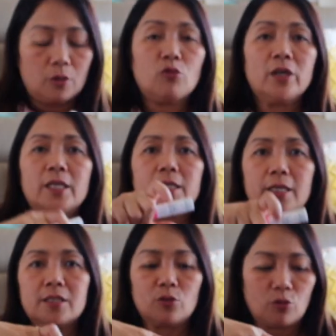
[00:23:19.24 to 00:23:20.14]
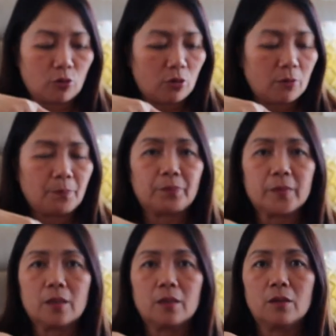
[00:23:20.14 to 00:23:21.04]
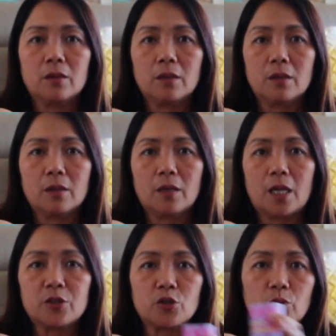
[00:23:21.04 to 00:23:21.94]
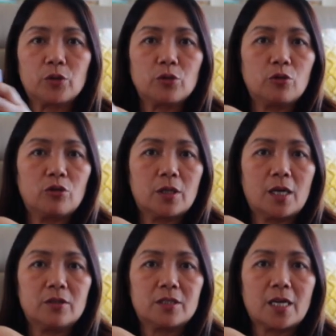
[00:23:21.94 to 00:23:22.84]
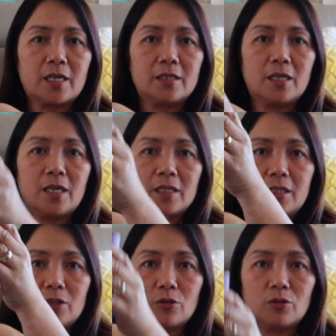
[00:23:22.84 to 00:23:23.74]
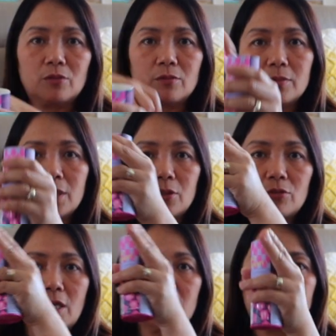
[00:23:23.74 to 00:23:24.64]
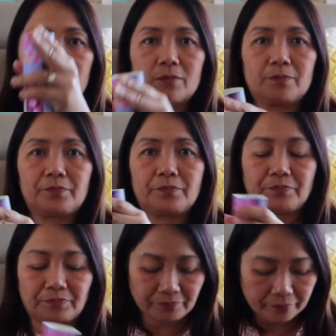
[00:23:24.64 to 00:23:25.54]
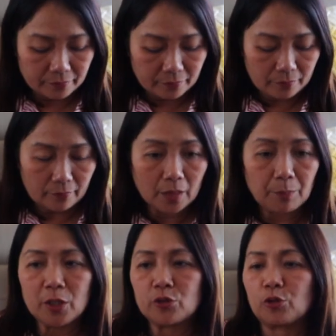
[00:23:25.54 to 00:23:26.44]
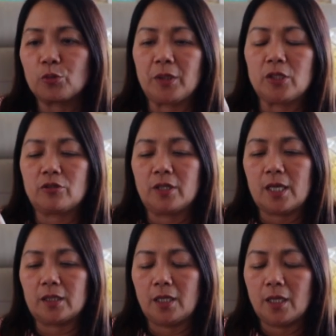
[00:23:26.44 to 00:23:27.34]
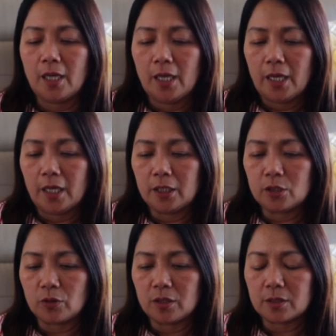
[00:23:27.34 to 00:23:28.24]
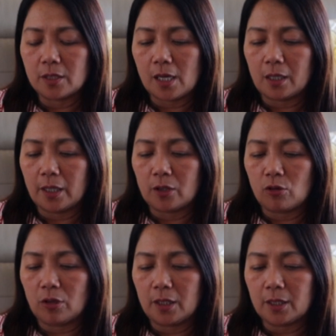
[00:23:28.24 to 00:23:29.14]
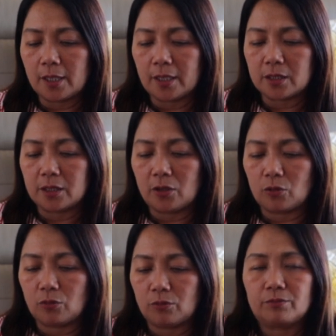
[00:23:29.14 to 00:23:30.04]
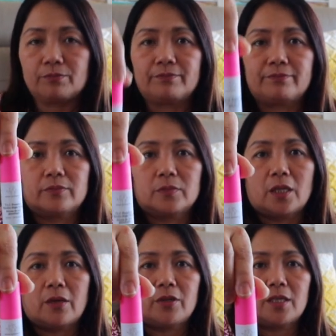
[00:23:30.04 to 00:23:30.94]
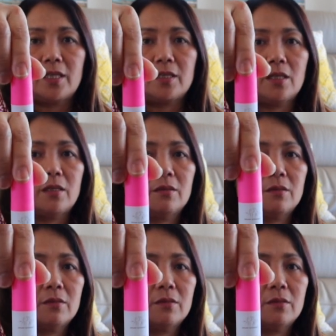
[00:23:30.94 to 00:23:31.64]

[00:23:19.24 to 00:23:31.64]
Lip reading: Kung hindi, siguro, I'll show it to you on the other side na lang dito. I-ano natin. Picture to picture natin. And this one is the Glycolic Night Serum. Every night, yeah.